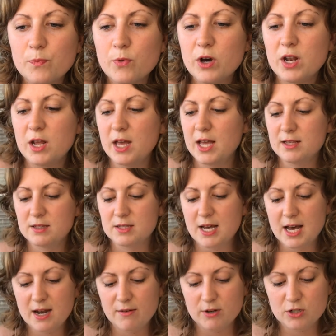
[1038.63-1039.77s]
put
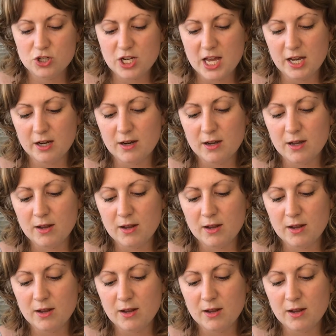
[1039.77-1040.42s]
inside of your shaker,